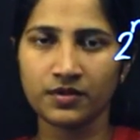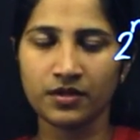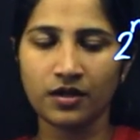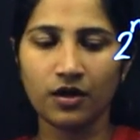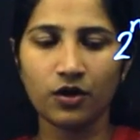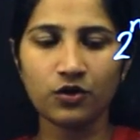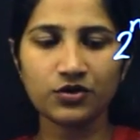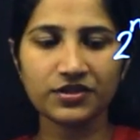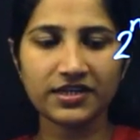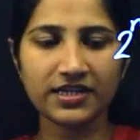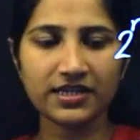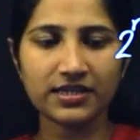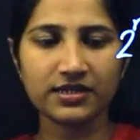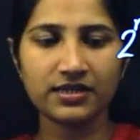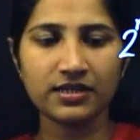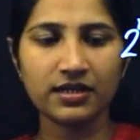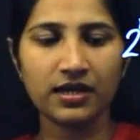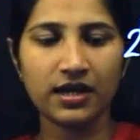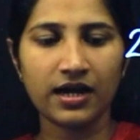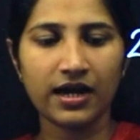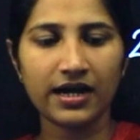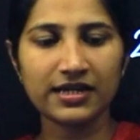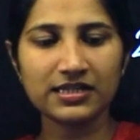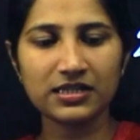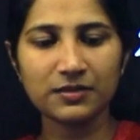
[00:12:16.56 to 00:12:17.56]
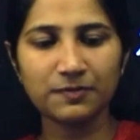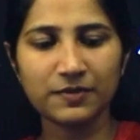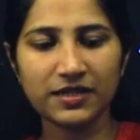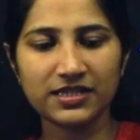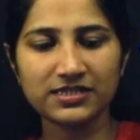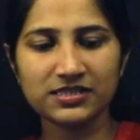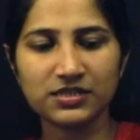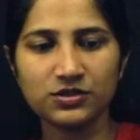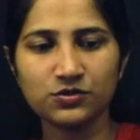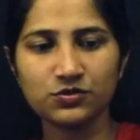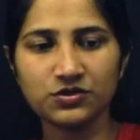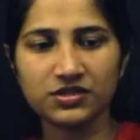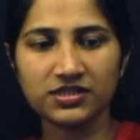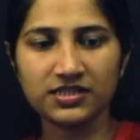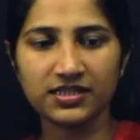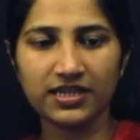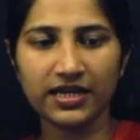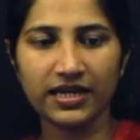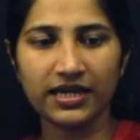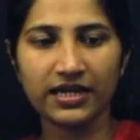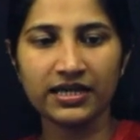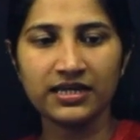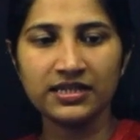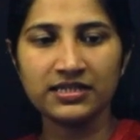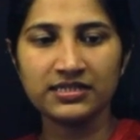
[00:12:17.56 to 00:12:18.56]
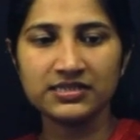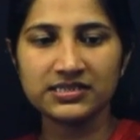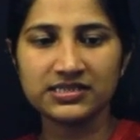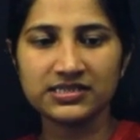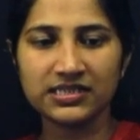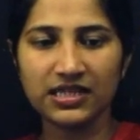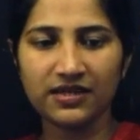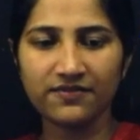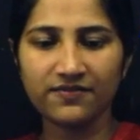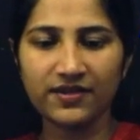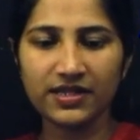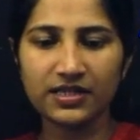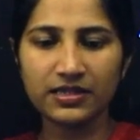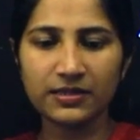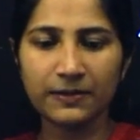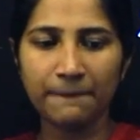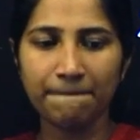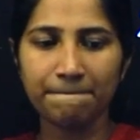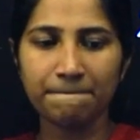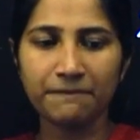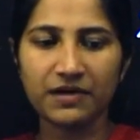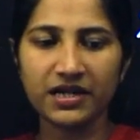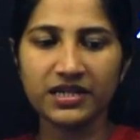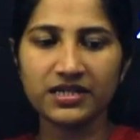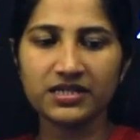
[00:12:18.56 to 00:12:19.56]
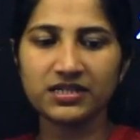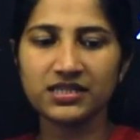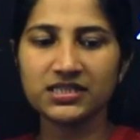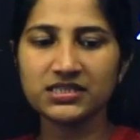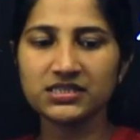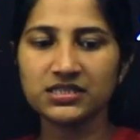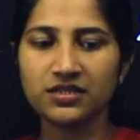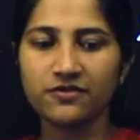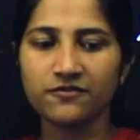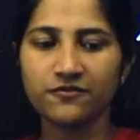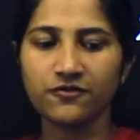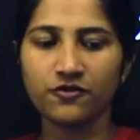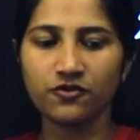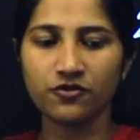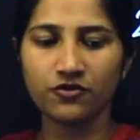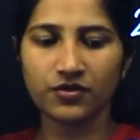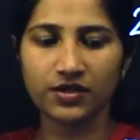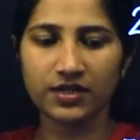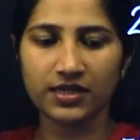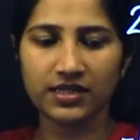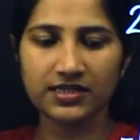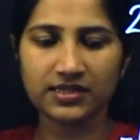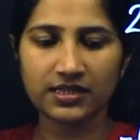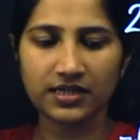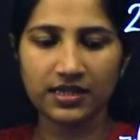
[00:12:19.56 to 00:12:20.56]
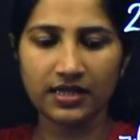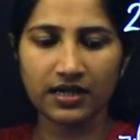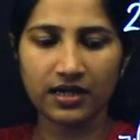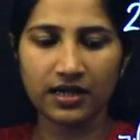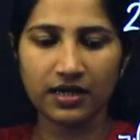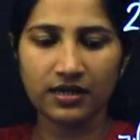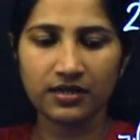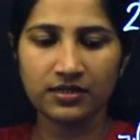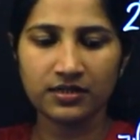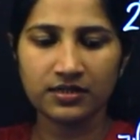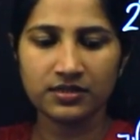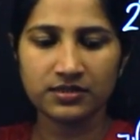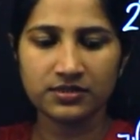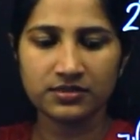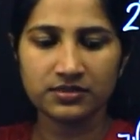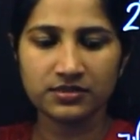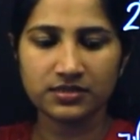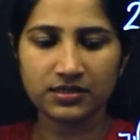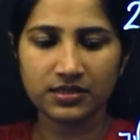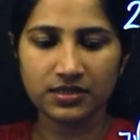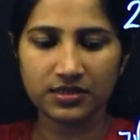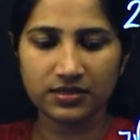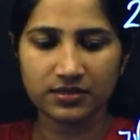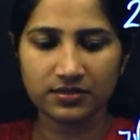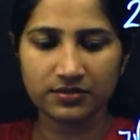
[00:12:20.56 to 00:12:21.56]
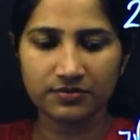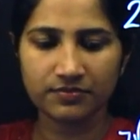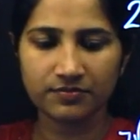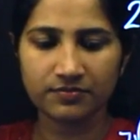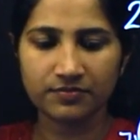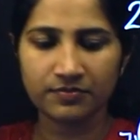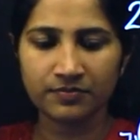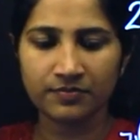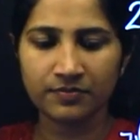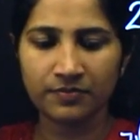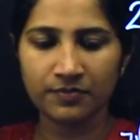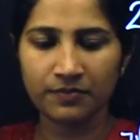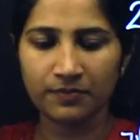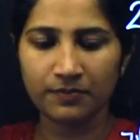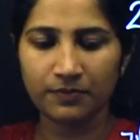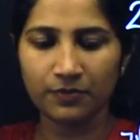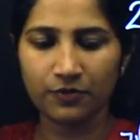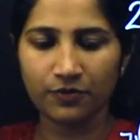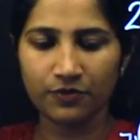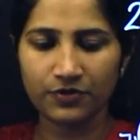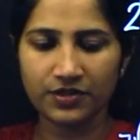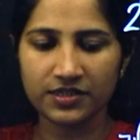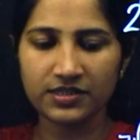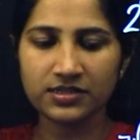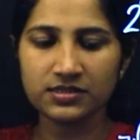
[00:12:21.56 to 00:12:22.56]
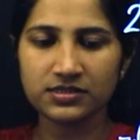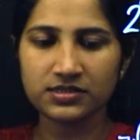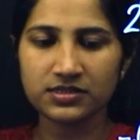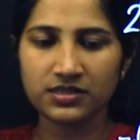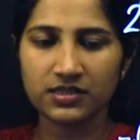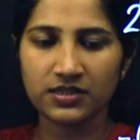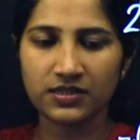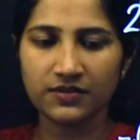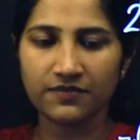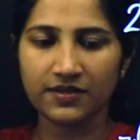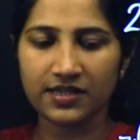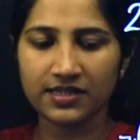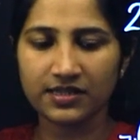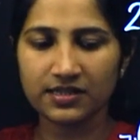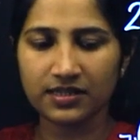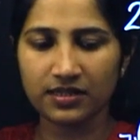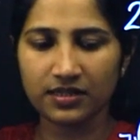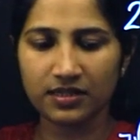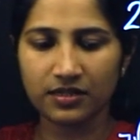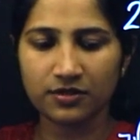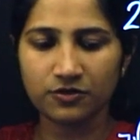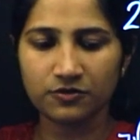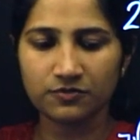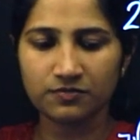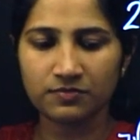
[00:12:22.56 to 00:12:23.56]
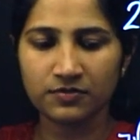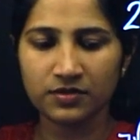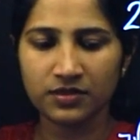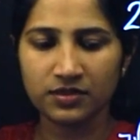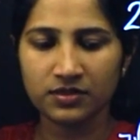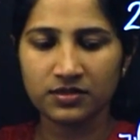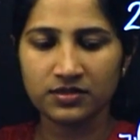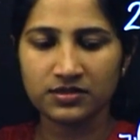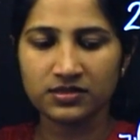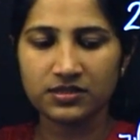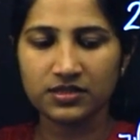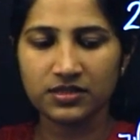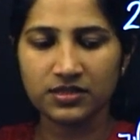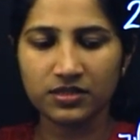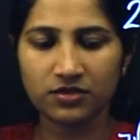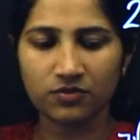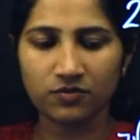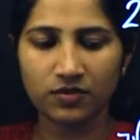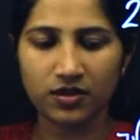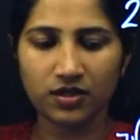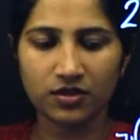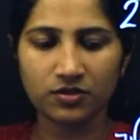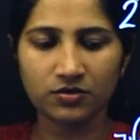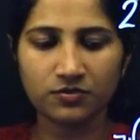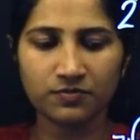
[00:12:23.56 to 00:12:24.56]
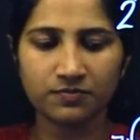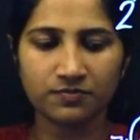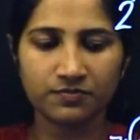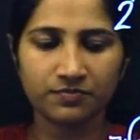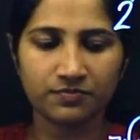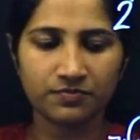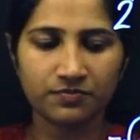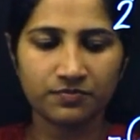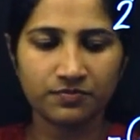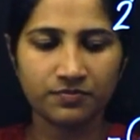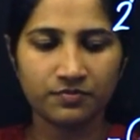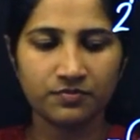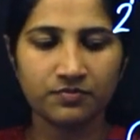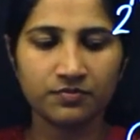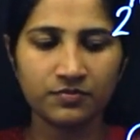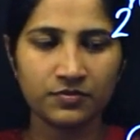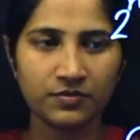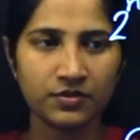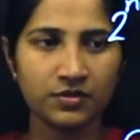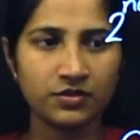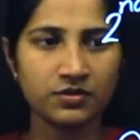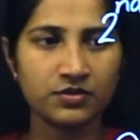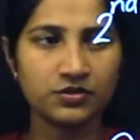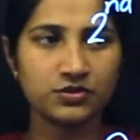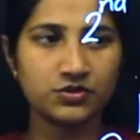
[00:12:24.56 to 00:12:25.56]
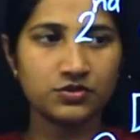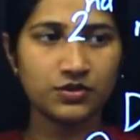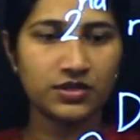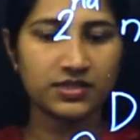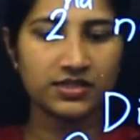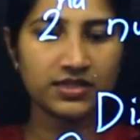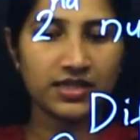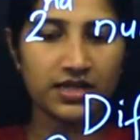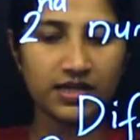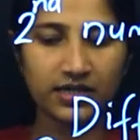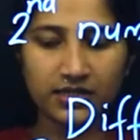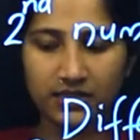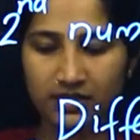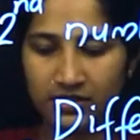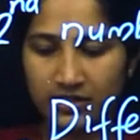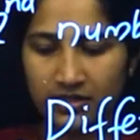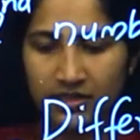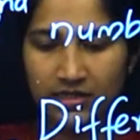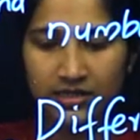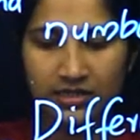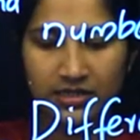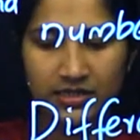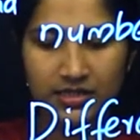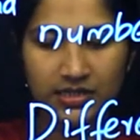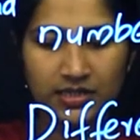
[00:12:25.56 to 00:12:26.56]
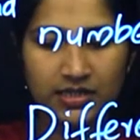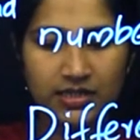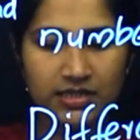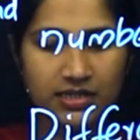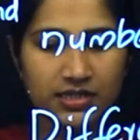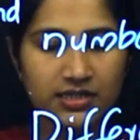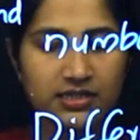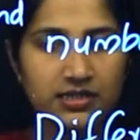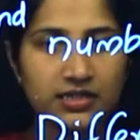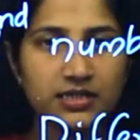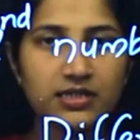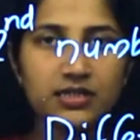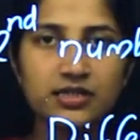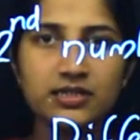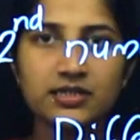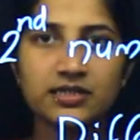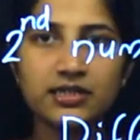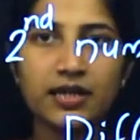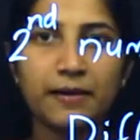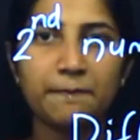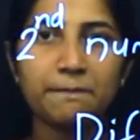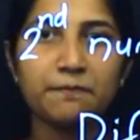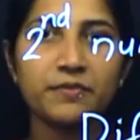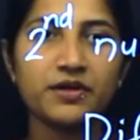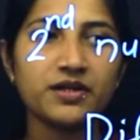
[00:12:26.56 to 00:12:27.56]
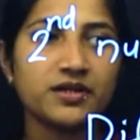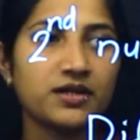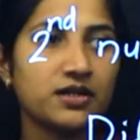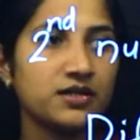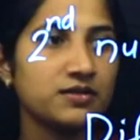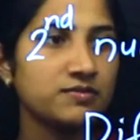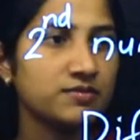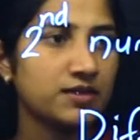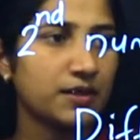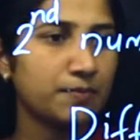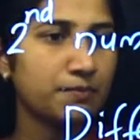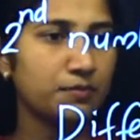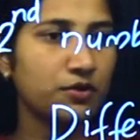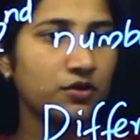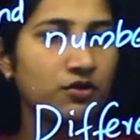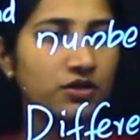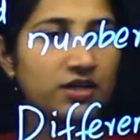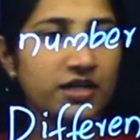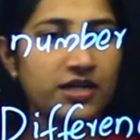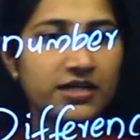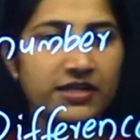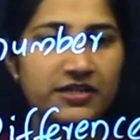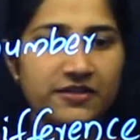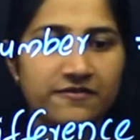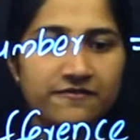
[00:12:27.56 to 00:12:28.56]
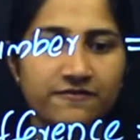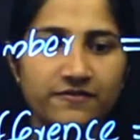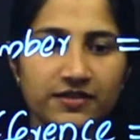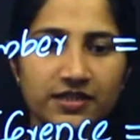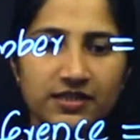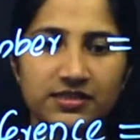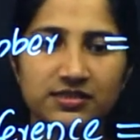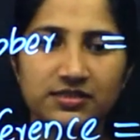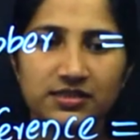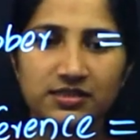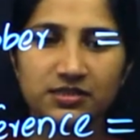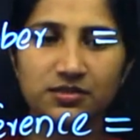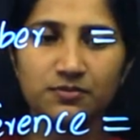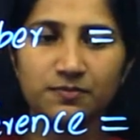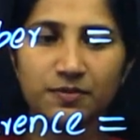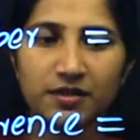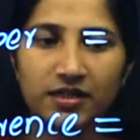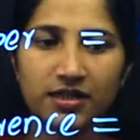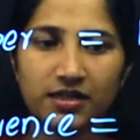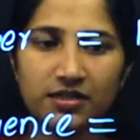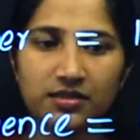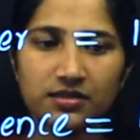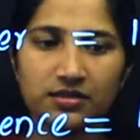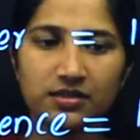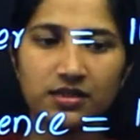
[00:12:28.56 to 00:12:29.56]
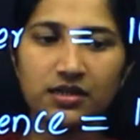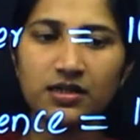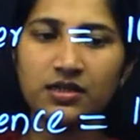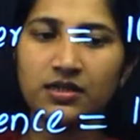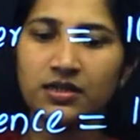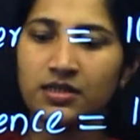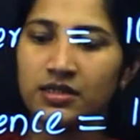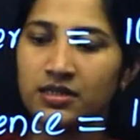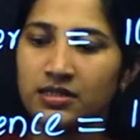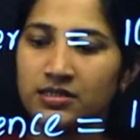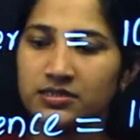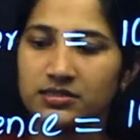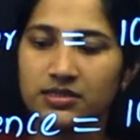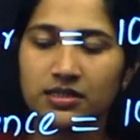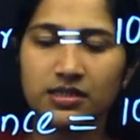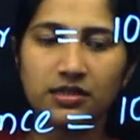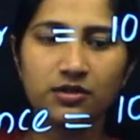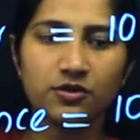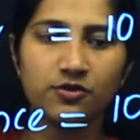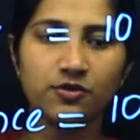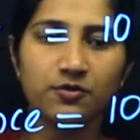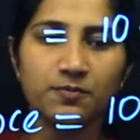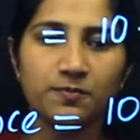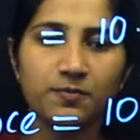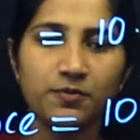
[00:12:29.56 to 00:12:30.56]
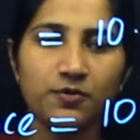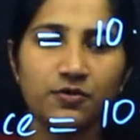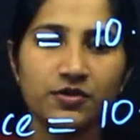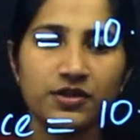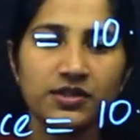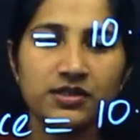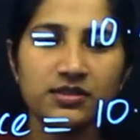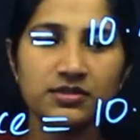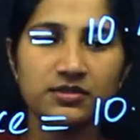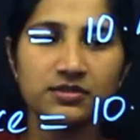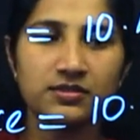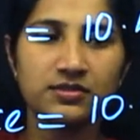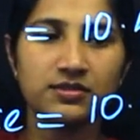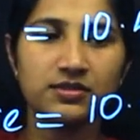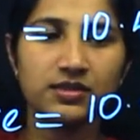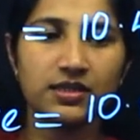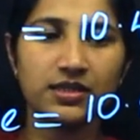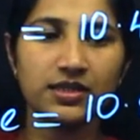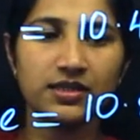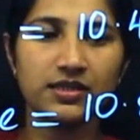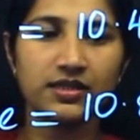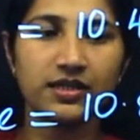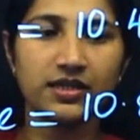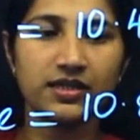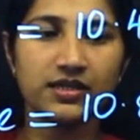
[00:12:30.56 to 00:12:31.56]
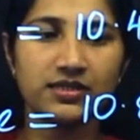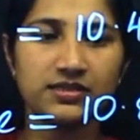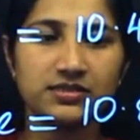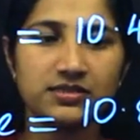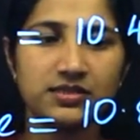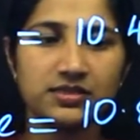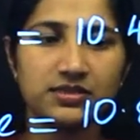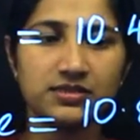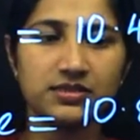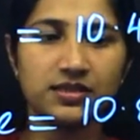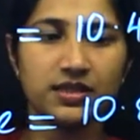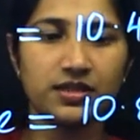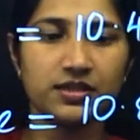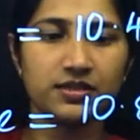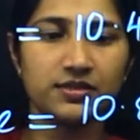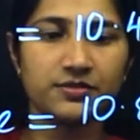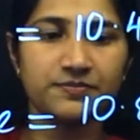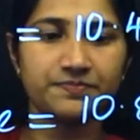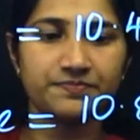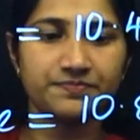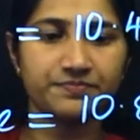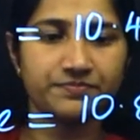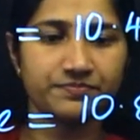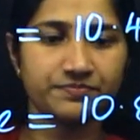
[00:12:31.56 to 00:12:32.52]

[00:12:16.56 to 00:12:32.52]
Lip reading: Okay? At the place in okay, 7 minus 4. Ethraya? 3. Point. Iver ethraya agum? 0 agum. So, endana? E rand number galum thammilulla difference in the parayinthu 0.396 ayirikkum.